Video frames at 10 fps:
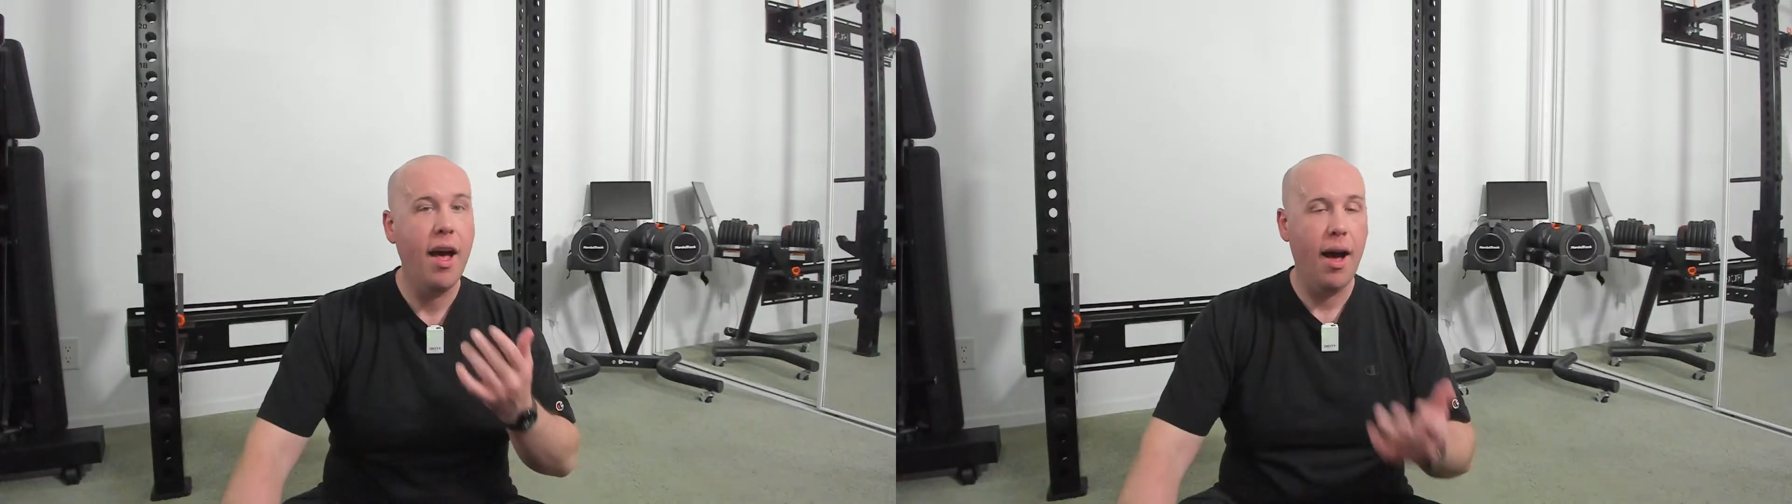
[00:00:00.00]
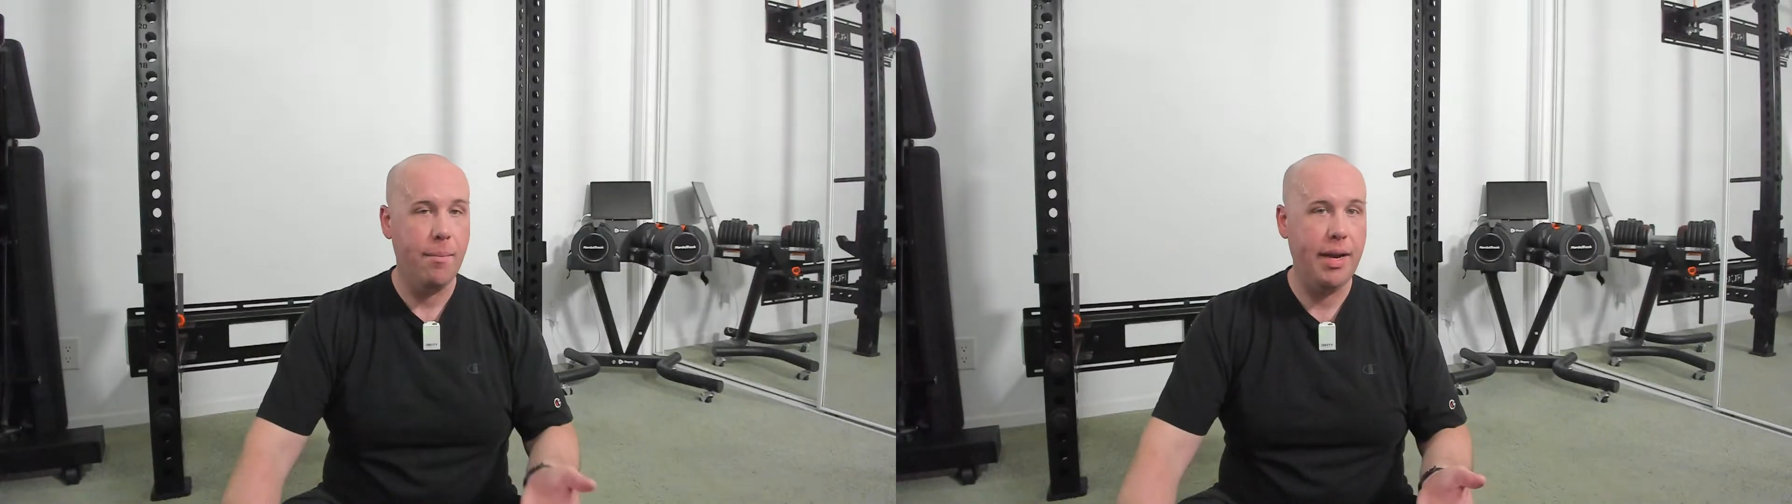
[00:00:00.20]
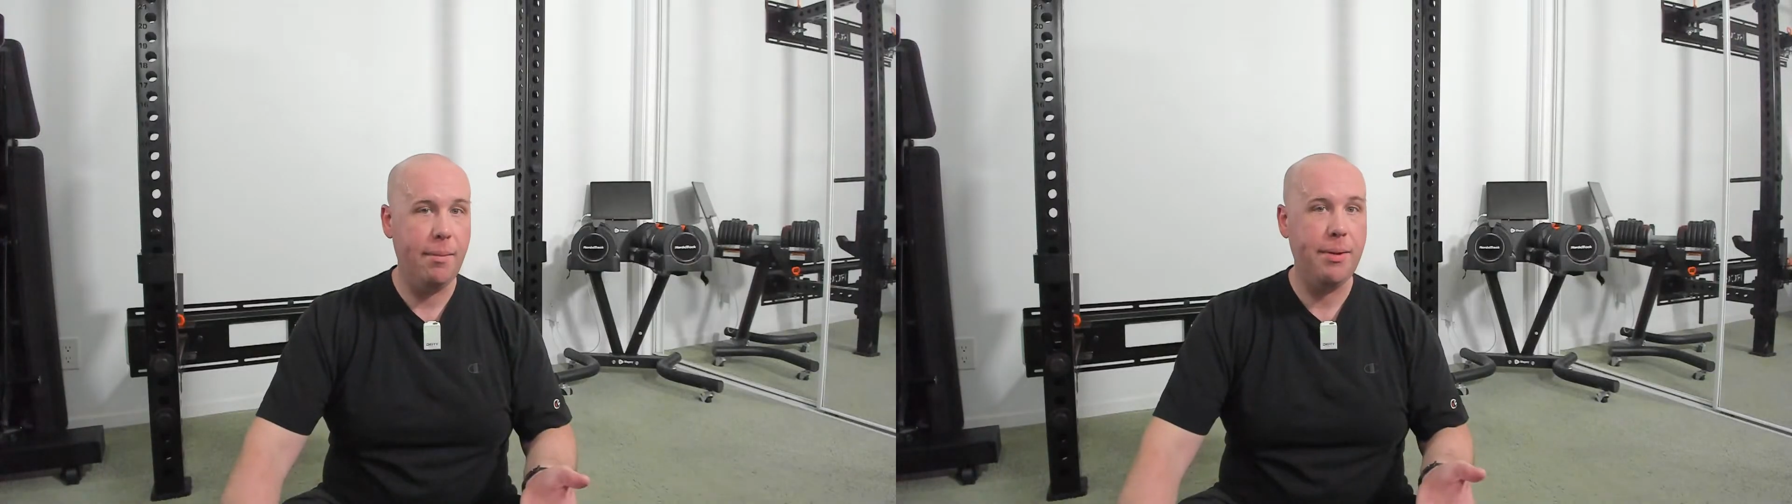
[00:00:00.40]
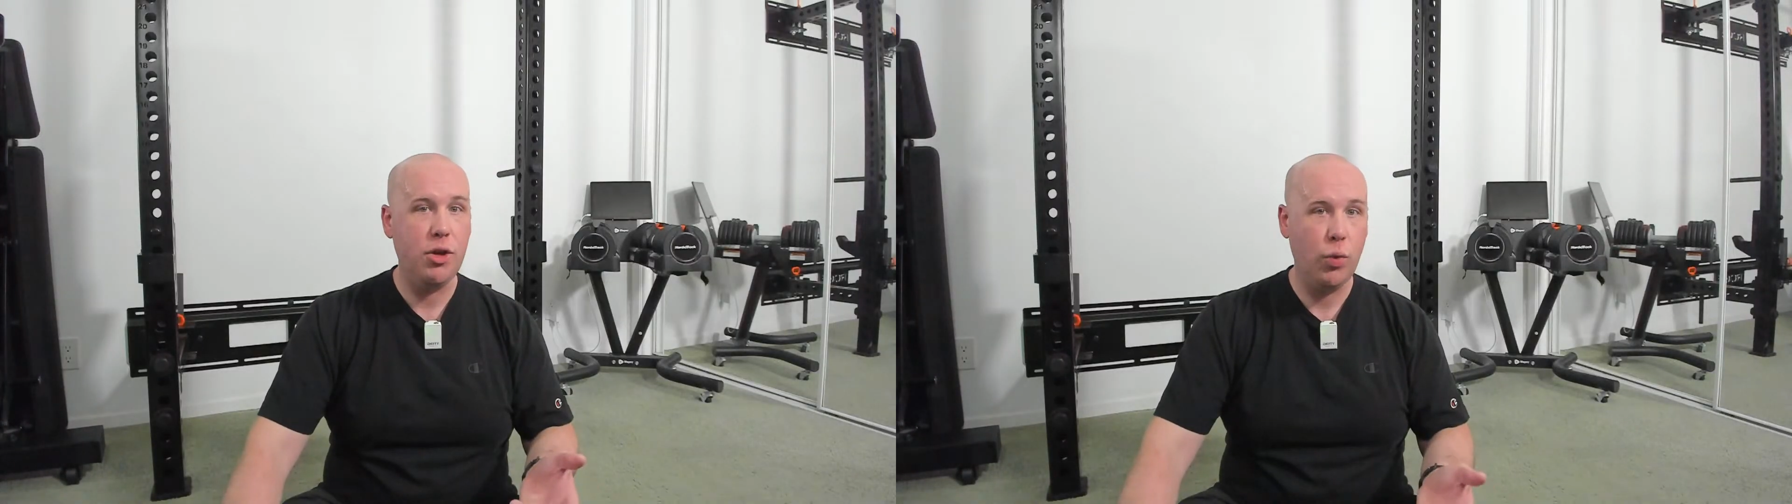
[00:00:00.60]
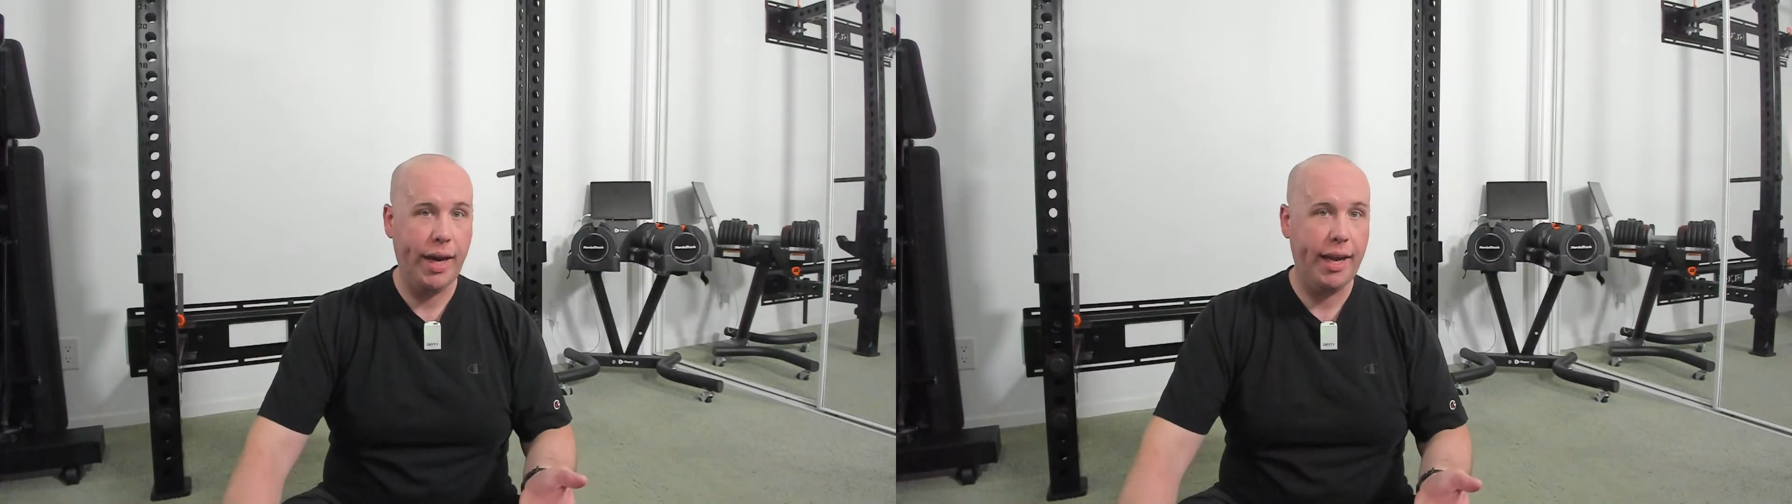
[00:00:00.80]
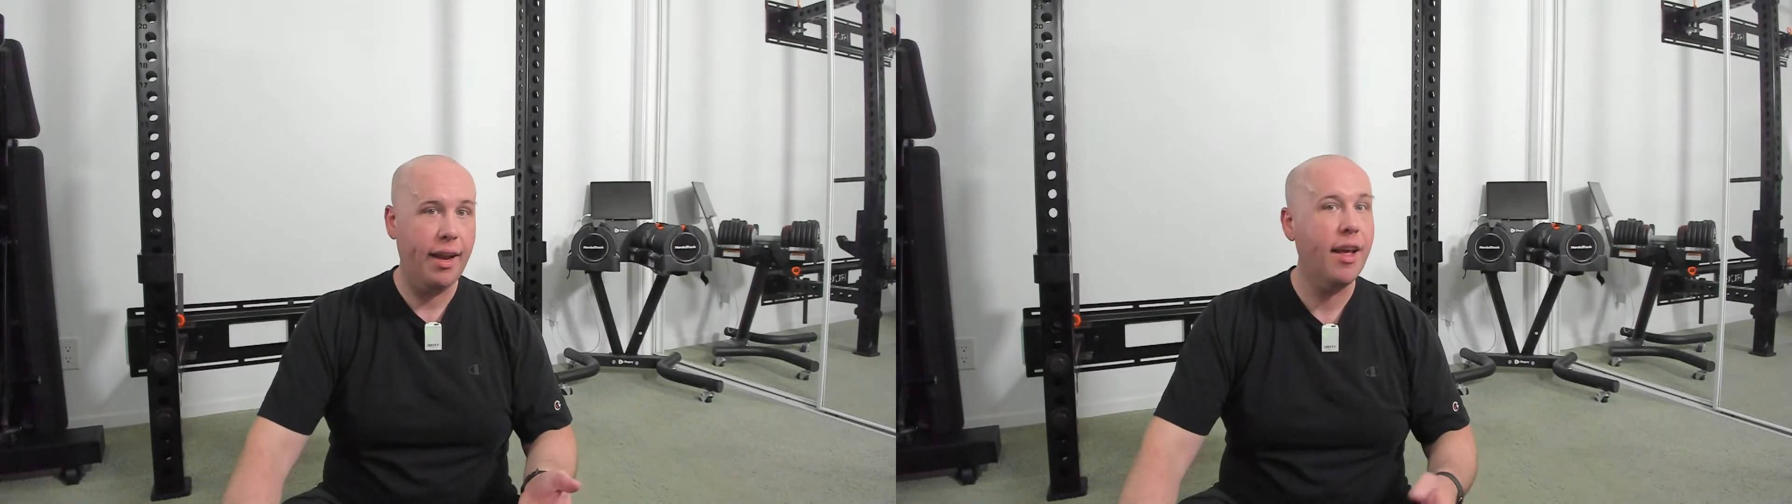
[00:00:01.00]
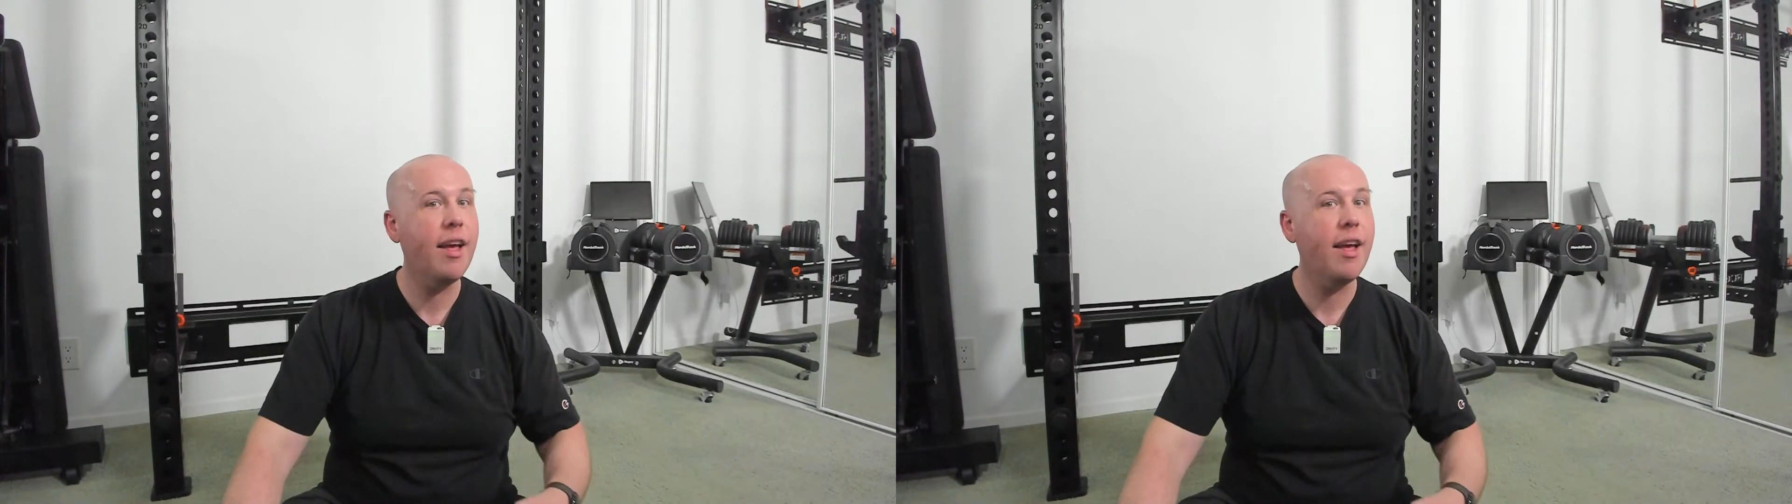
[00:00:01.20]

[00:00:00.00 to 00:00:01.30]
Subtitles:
a minute between,